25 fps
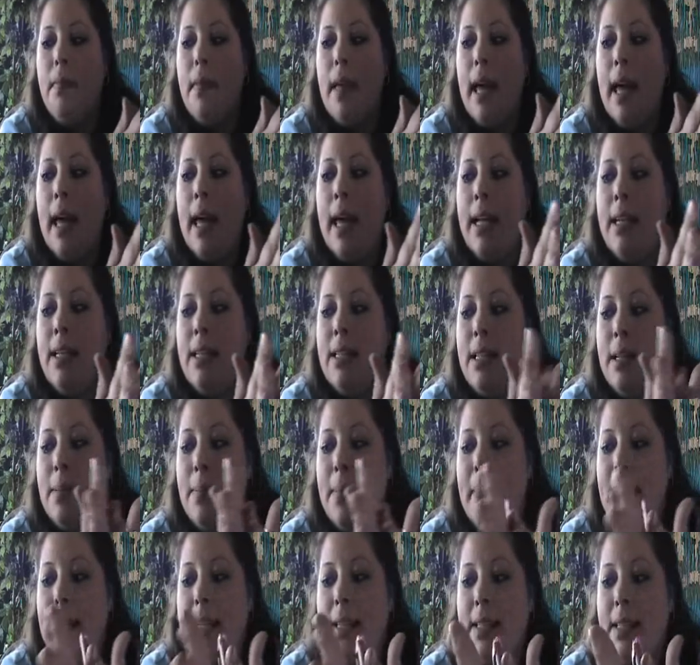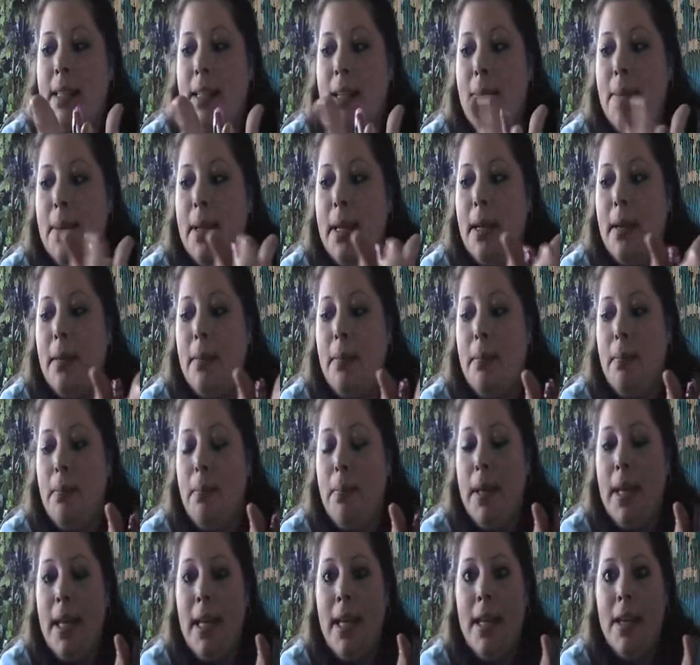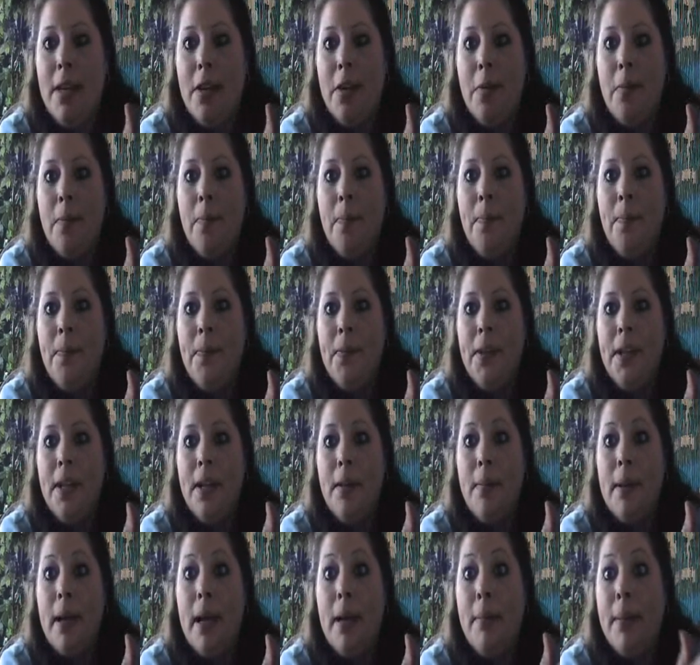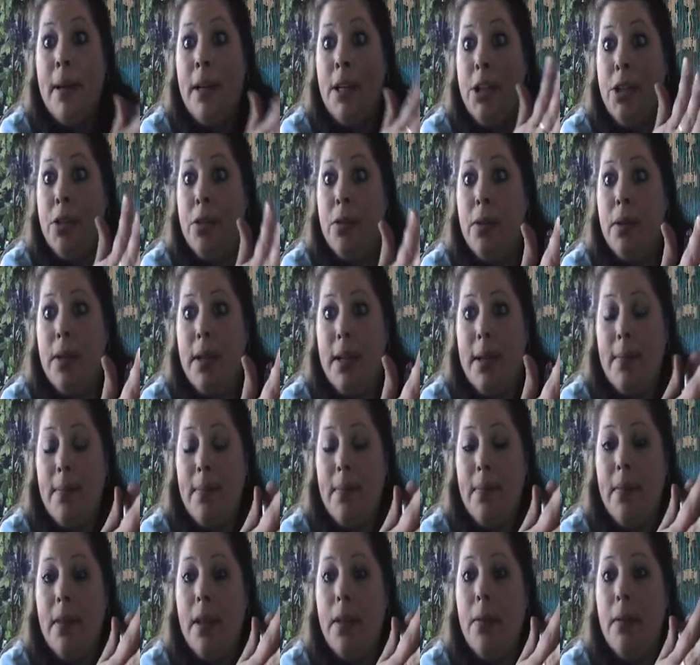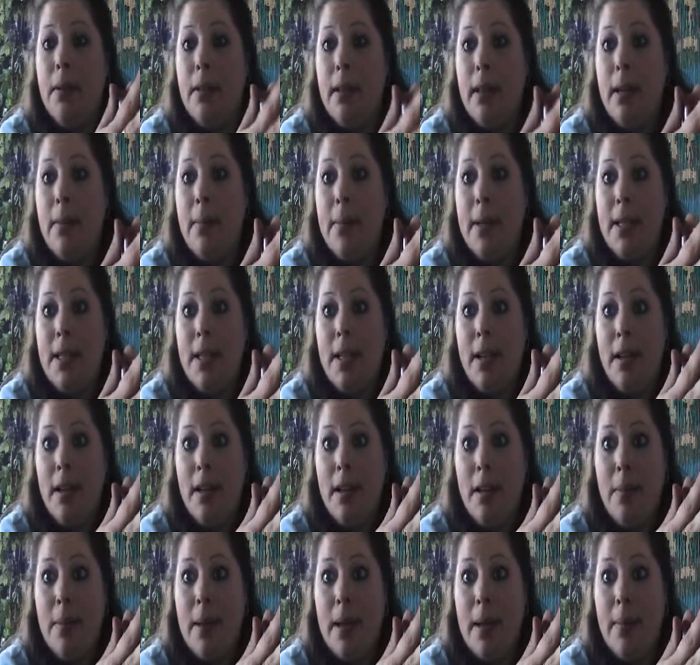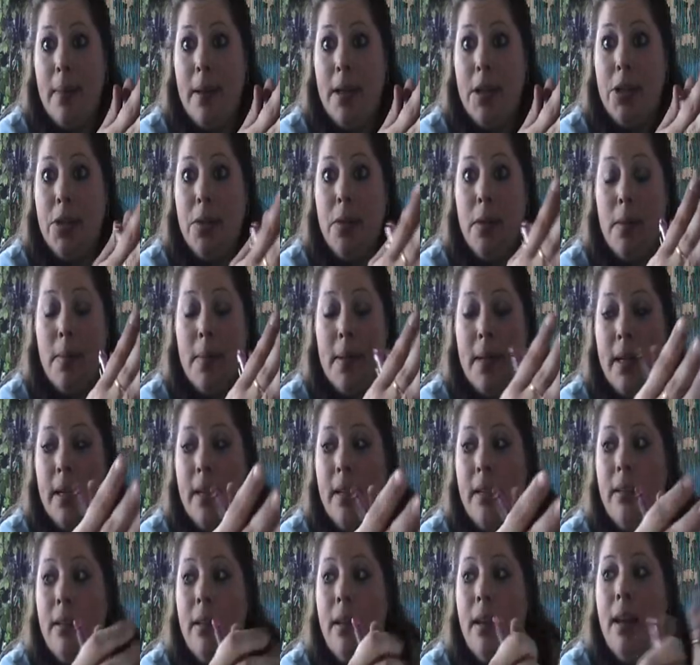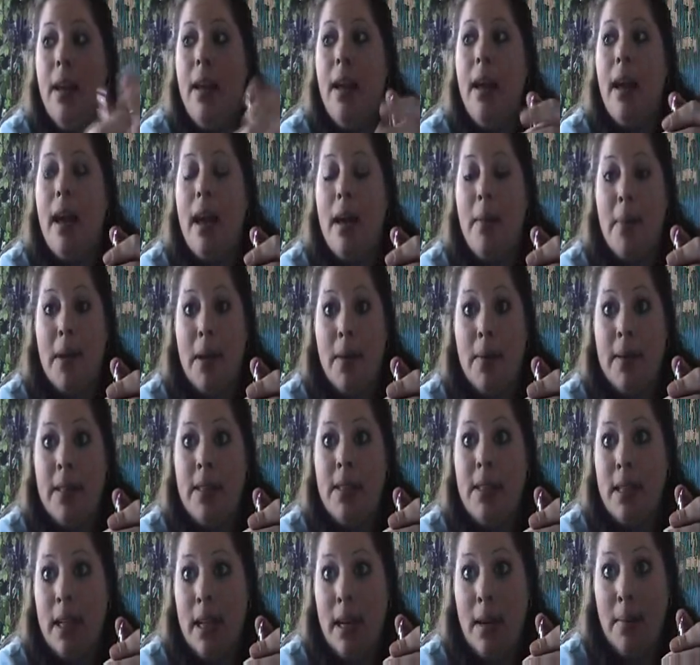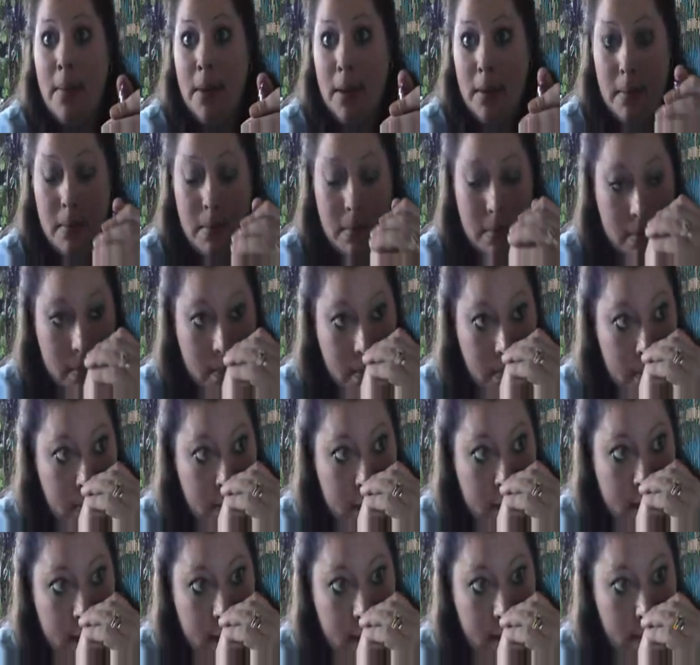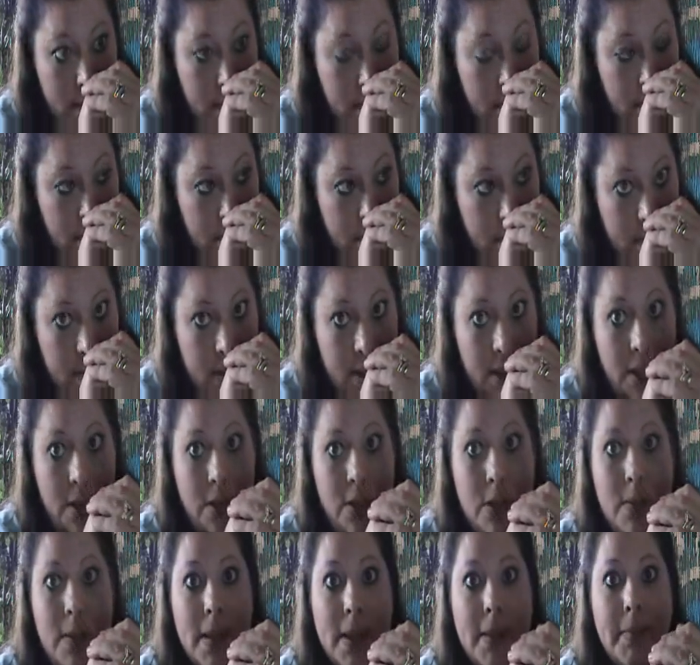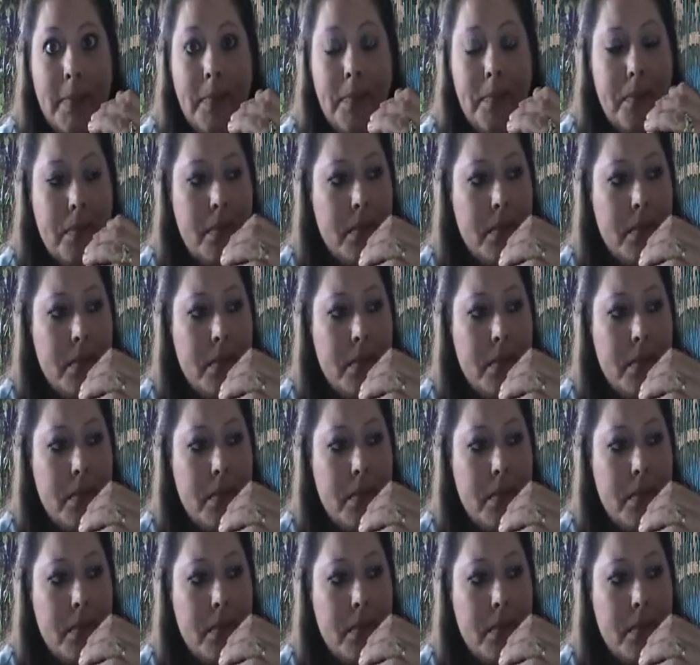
I had somebody send me a PM about my jewelry. Well, let me tell you about my jewelry, because I'm always saying excuse me,